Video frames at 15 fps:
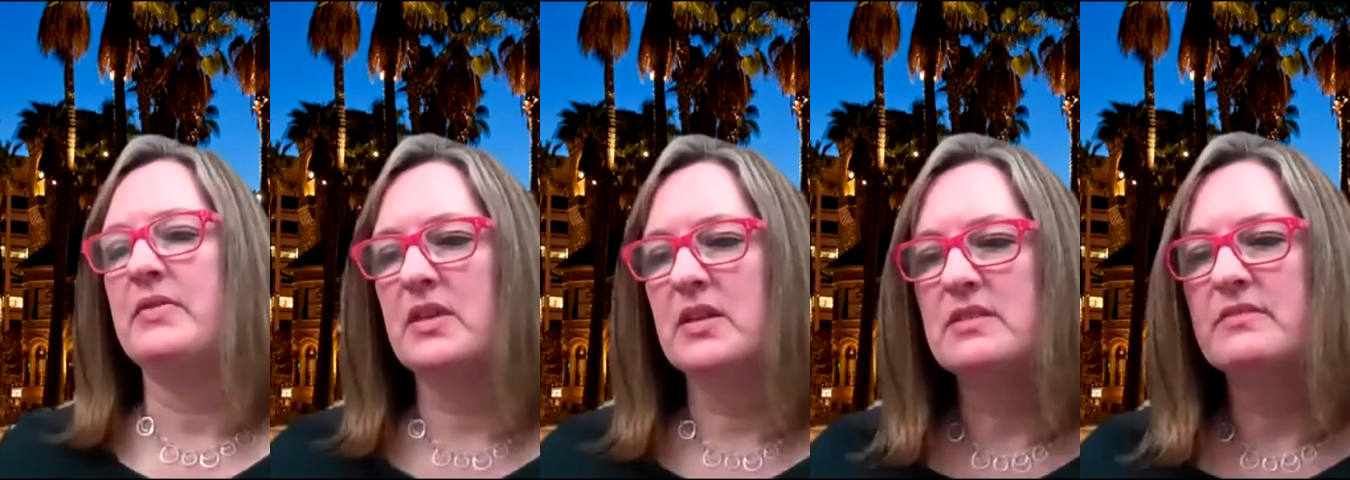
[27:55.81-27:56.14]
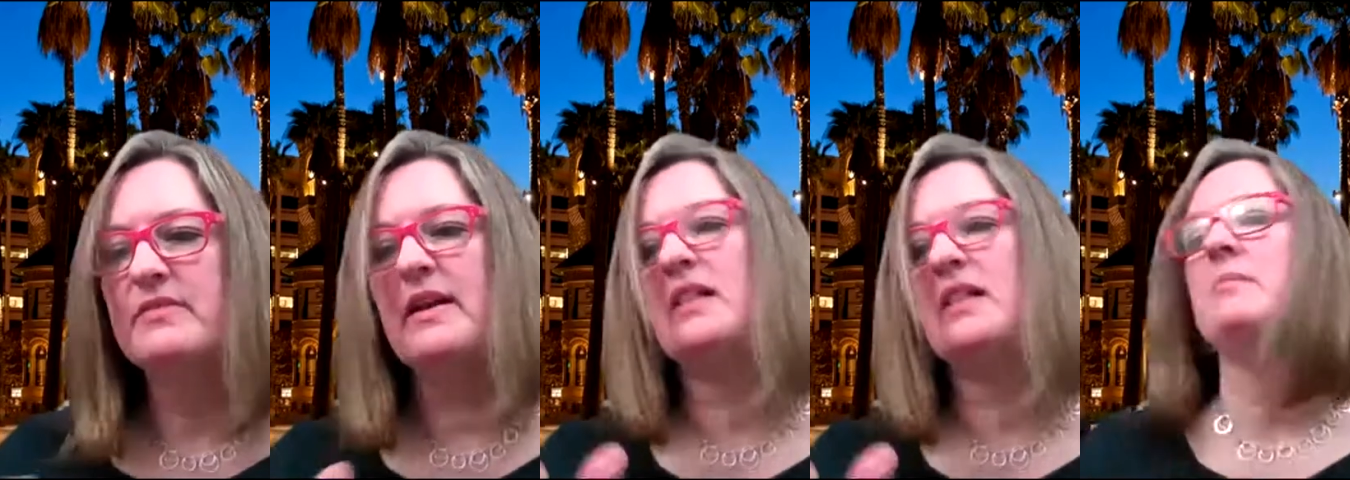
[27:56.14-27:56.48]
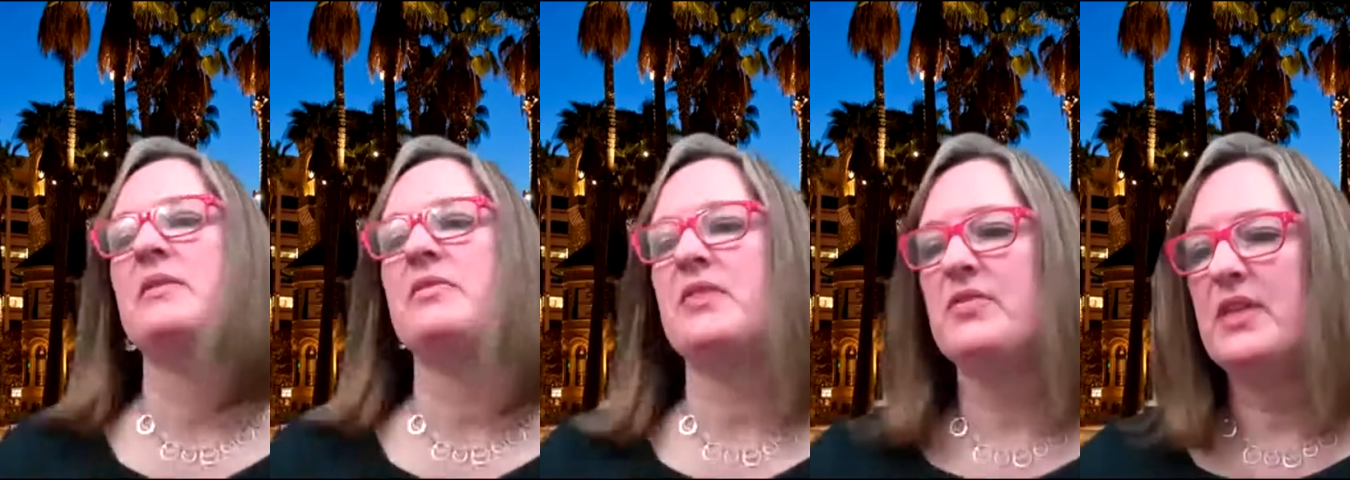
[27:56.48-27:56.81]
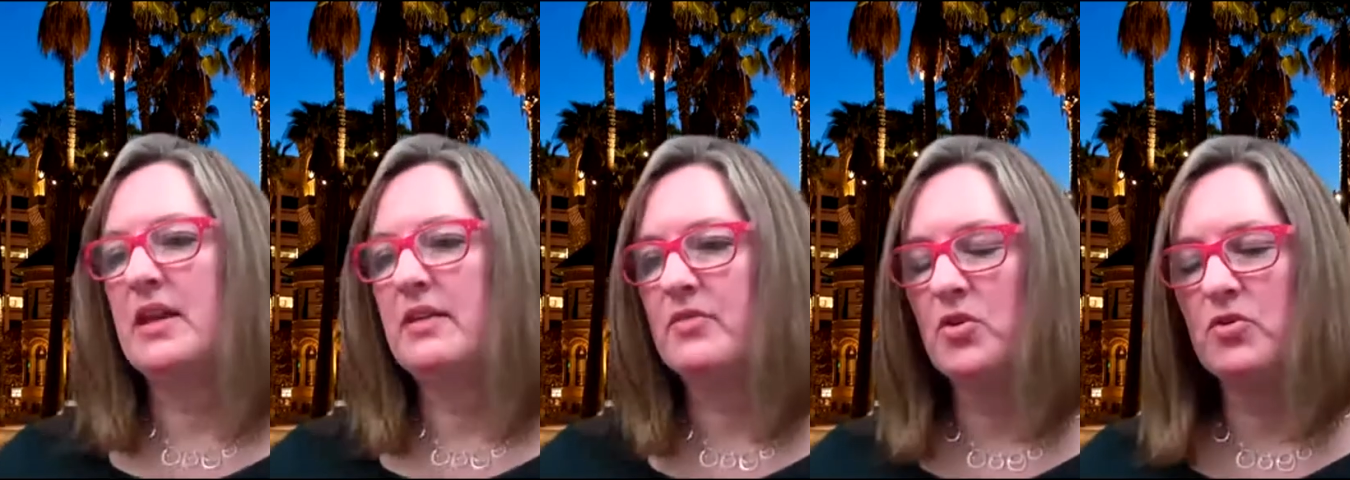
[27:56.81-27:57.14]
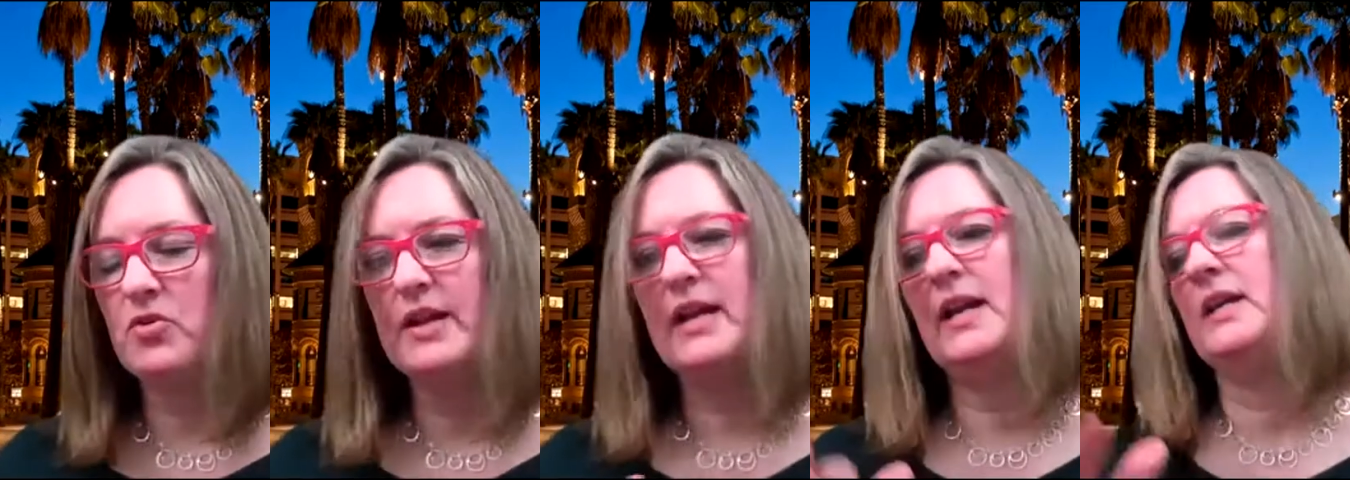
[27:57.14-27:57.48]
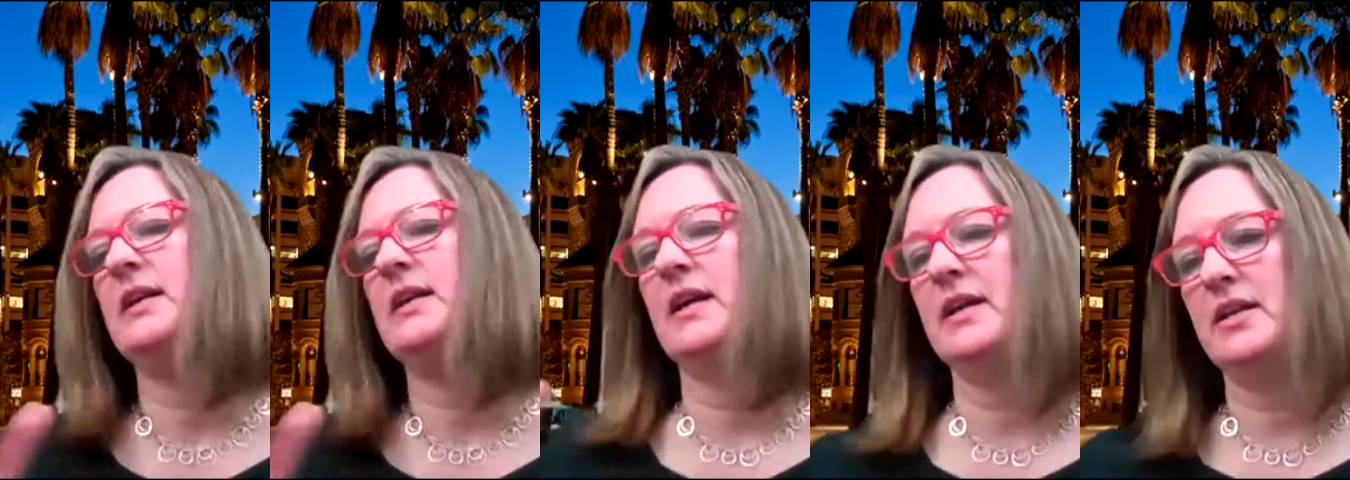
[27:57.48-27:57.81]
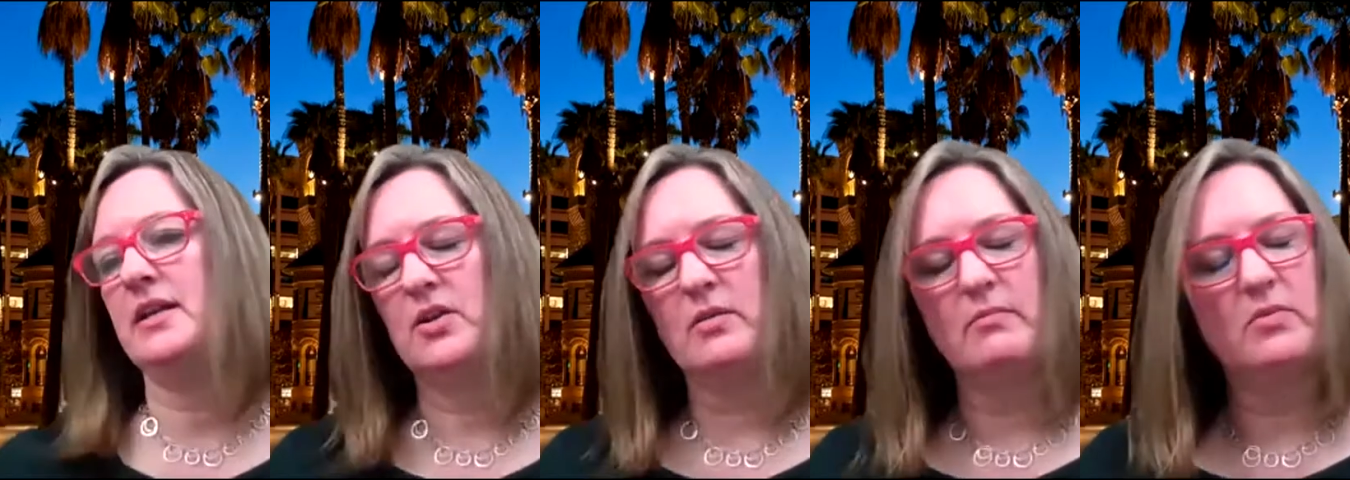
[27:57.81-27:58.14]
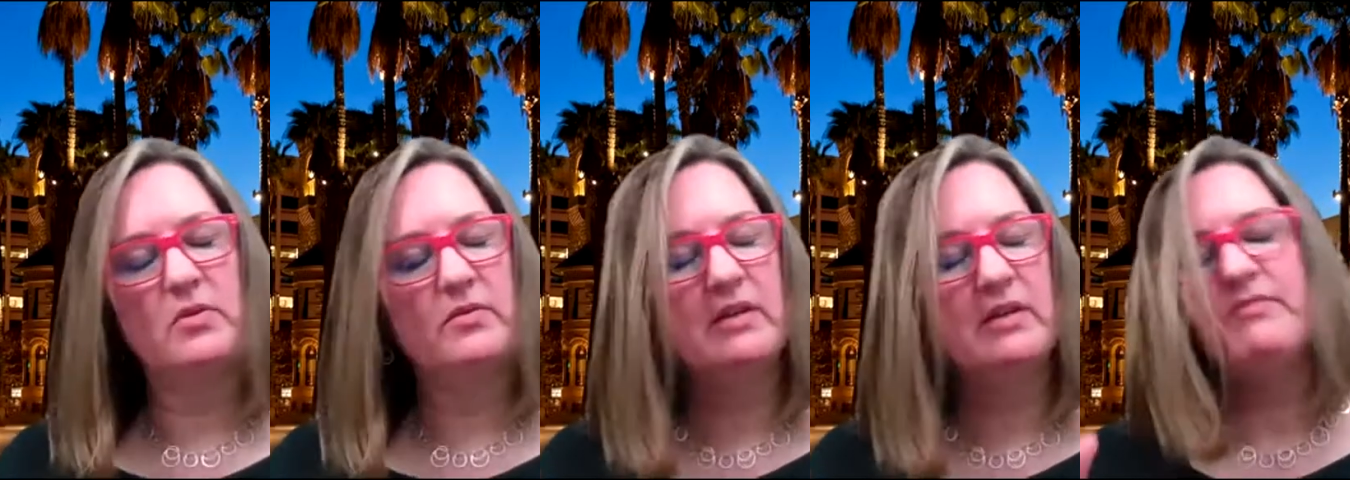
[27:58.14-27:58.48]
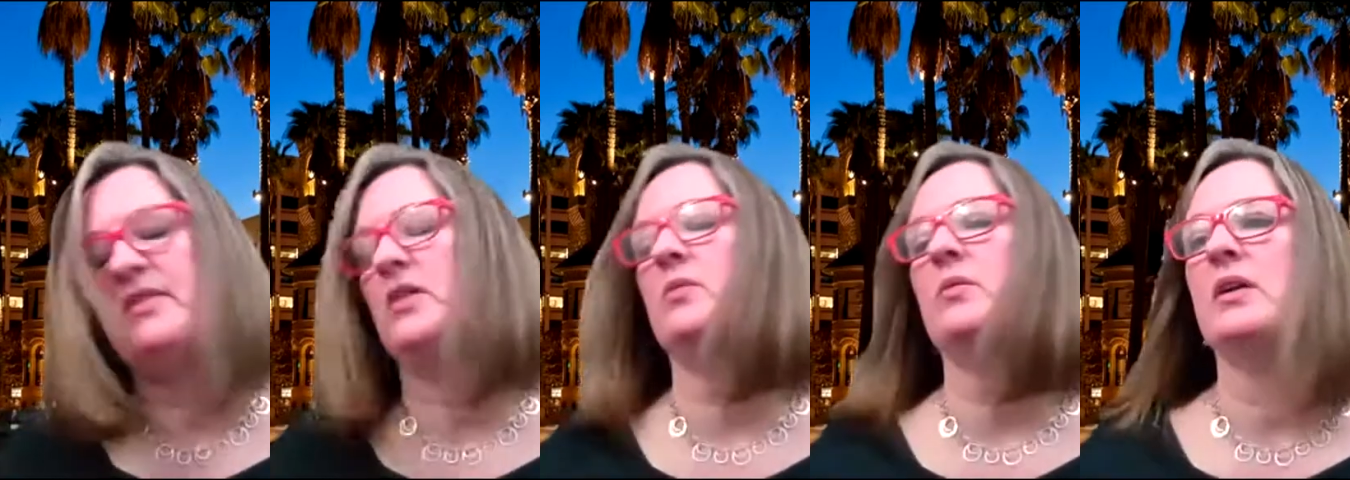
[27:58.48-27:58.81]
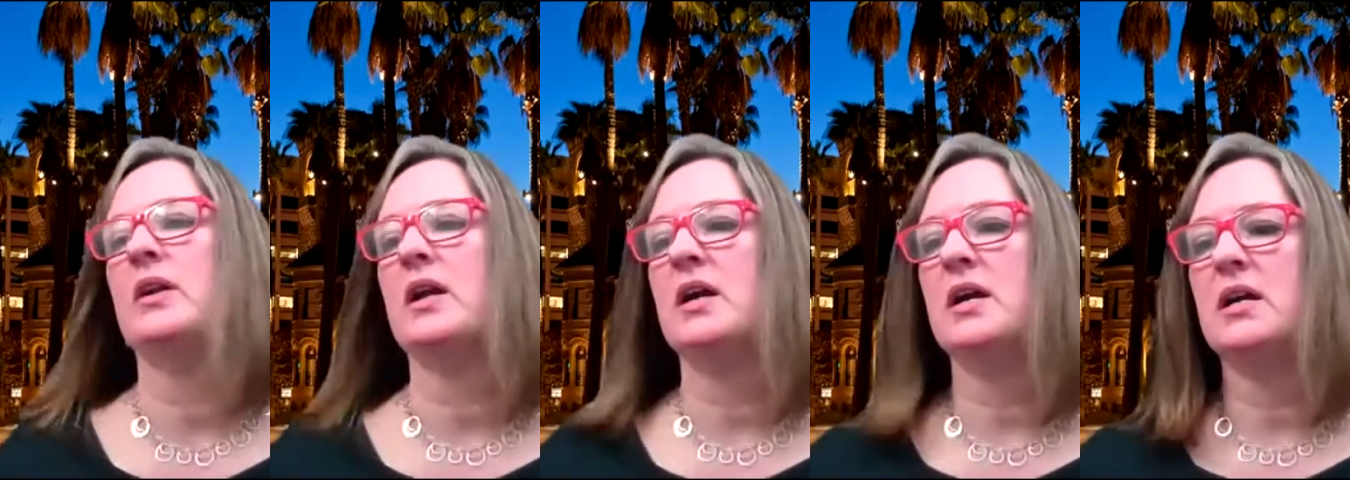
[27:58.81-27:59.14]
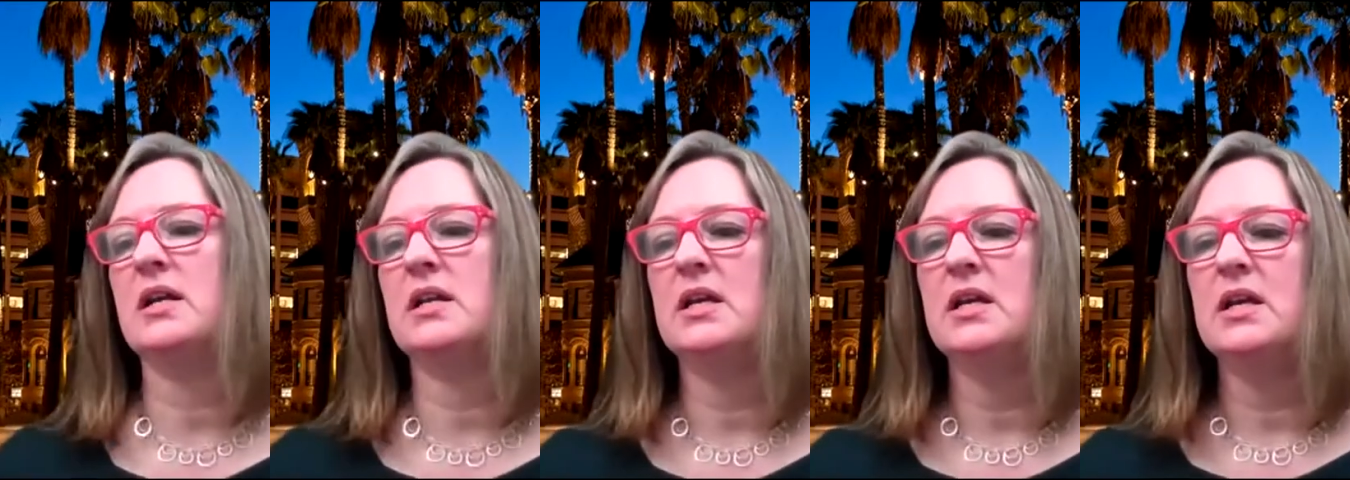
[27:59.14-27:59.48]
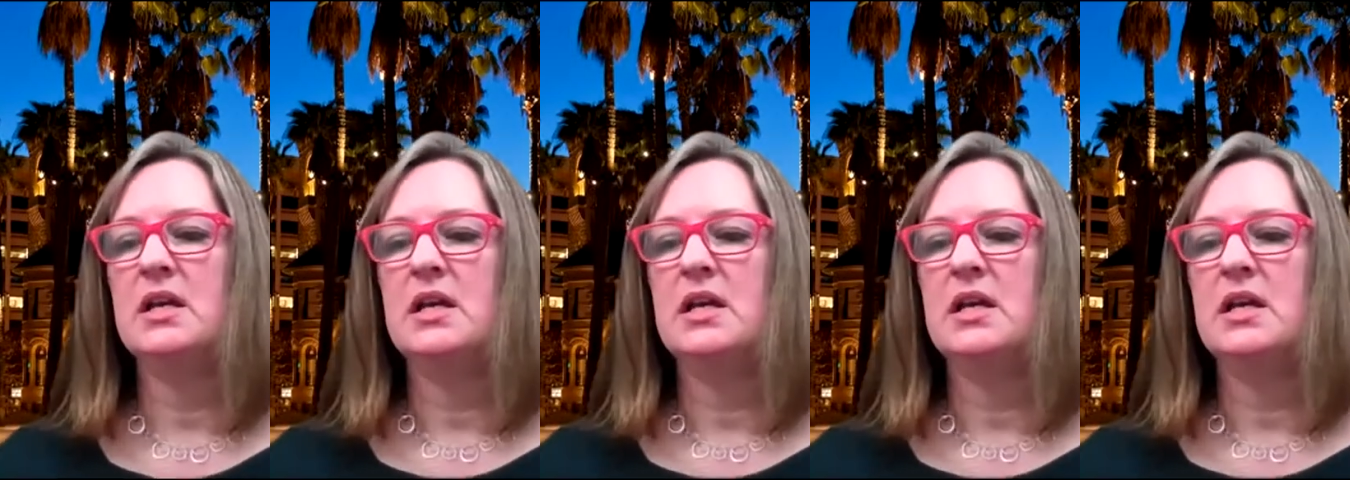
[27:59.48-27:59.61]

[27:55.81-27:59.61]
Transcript: the development that they've created and are moving forward on.